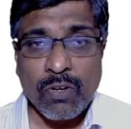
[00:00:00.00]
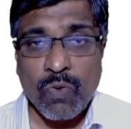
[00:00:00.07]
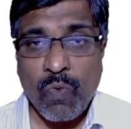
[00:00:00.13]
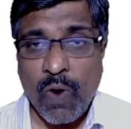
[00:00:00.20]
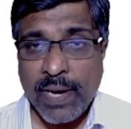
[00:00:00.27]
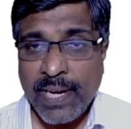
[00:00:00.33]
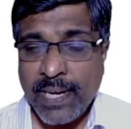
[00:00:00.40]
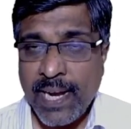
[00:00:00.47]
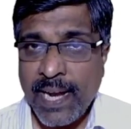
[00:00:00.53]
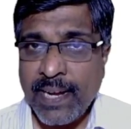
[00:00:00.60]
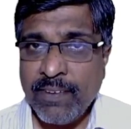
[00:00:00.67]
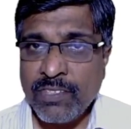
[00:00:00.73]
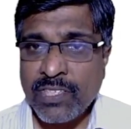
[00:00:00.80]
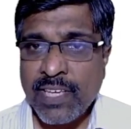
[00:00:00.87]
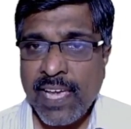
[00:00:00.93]

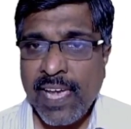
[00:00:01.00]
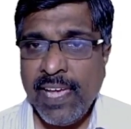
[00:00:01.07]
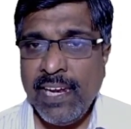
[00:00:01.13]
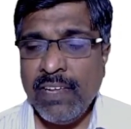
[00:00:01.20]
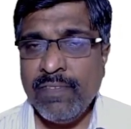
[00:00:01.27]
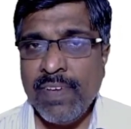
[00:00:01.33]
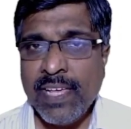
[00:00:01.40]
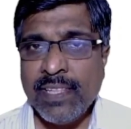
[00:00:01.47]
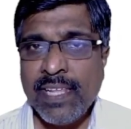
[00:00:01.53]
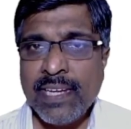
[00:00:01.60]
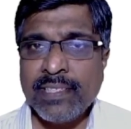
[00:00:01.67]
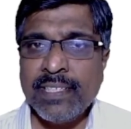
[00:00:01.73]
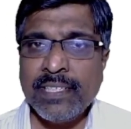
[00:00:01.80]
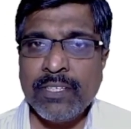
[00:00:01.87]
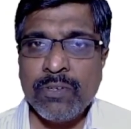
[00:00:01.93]
quantitative scale where there
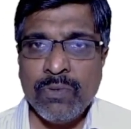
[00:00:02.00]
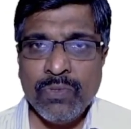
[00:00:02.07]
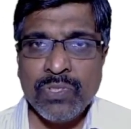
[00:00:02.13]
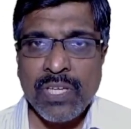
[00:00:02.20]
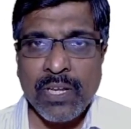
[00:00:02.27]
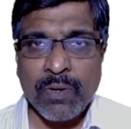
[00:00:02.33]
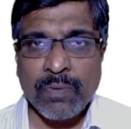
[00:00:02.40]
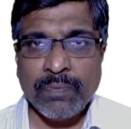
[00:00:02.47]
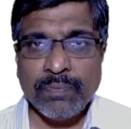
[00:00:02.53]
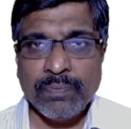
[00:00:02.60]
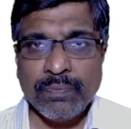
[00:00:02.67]
is a true 0.